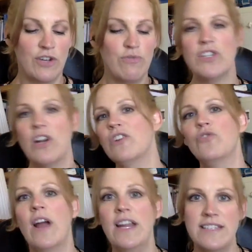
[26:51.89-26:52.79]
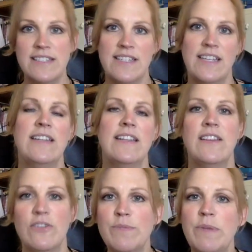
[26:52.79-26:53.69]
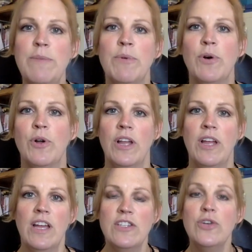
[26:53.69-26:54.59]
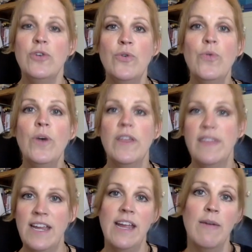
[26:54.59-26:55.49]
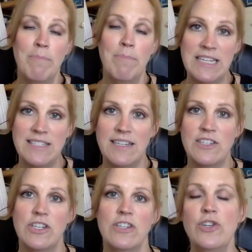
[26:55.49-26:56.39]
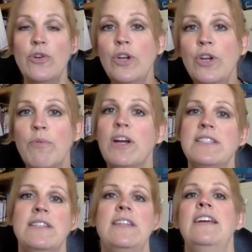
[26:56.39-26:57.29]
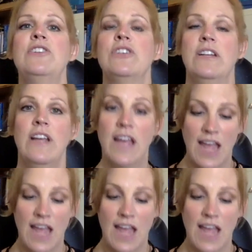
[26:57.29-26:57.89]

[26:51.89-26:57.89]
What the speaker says: Go start trying to send those people to the message, to your presentation,